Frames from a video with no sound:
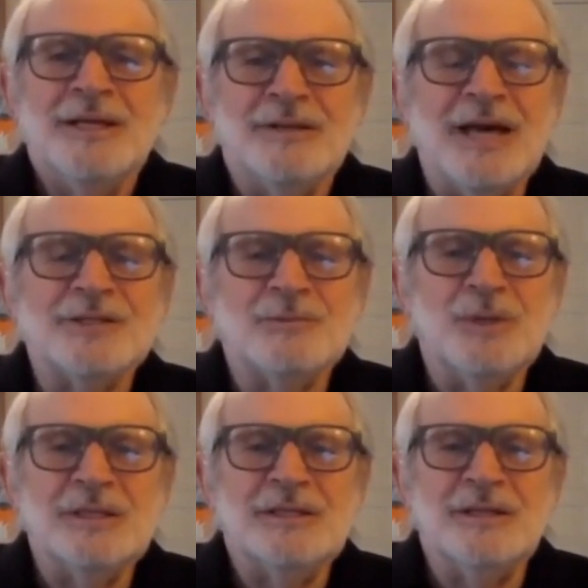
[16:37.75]
That's
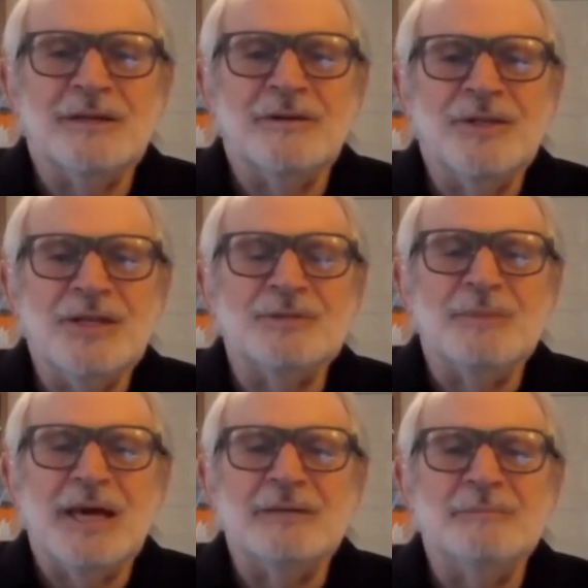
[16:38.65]
what these
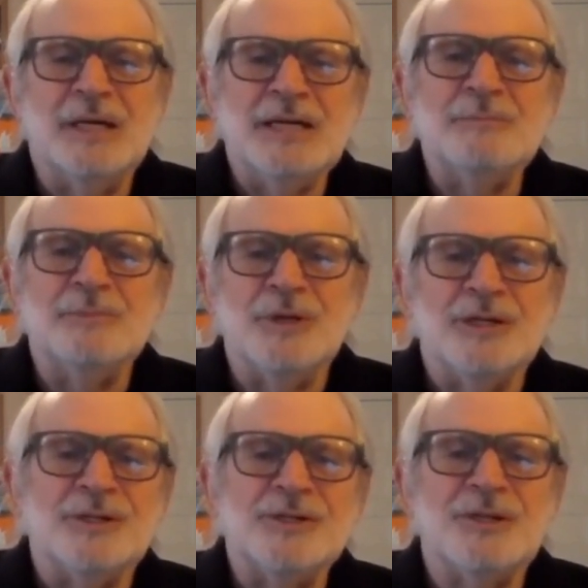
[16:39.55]
mad money
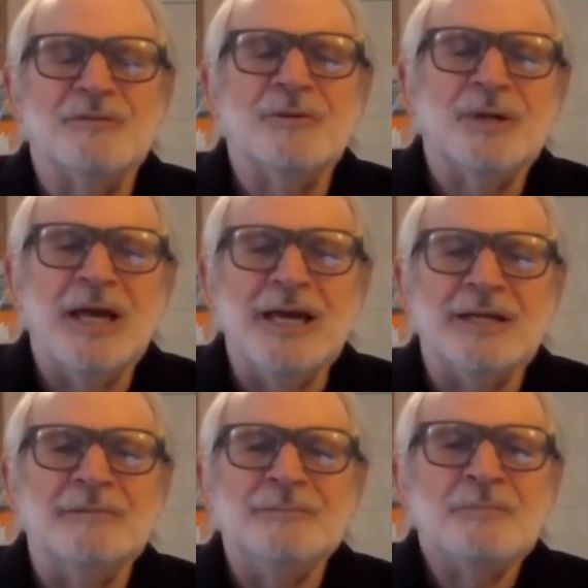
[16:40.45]
printers have
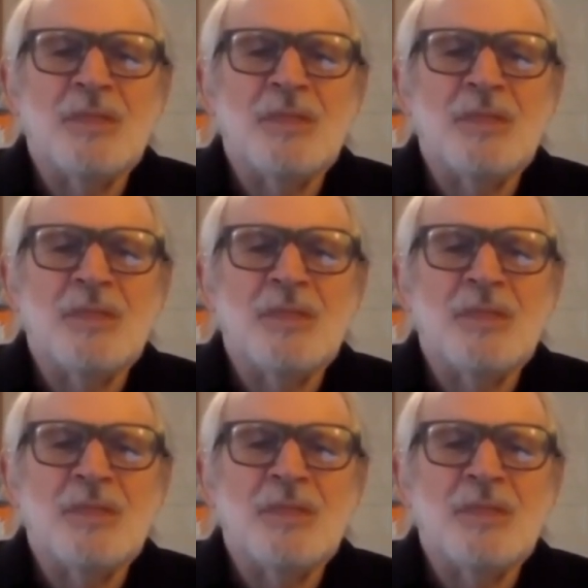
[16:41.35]
created,